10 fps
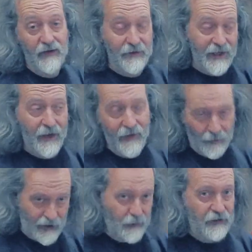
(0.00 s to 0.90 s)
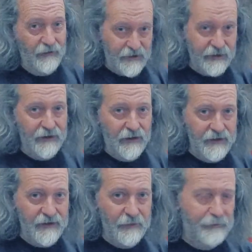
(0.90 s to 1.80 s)
them down, that will help you
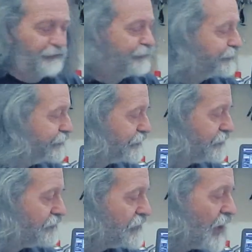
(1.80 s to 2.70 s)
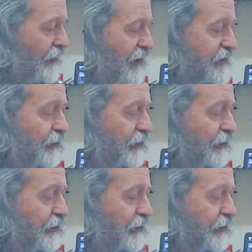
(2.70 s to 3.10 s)
internalise them, and that's a